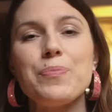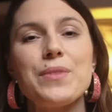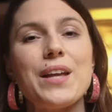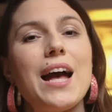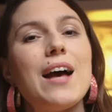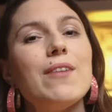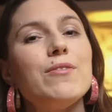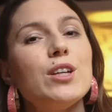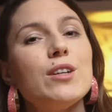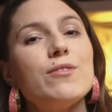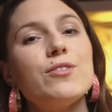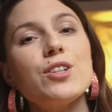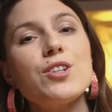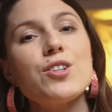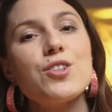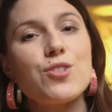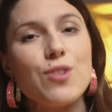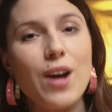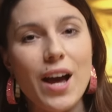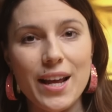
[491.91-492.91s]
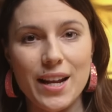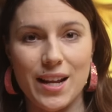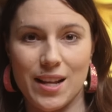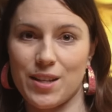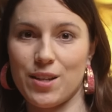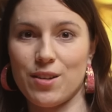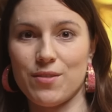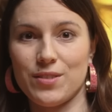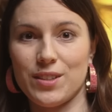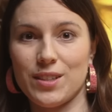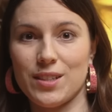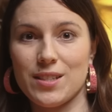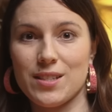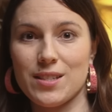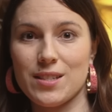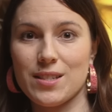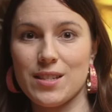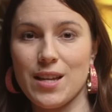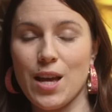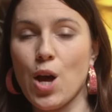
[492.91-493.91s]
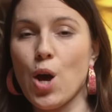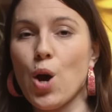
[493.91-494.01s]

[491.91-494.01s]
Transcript: Have you ever tried any of this?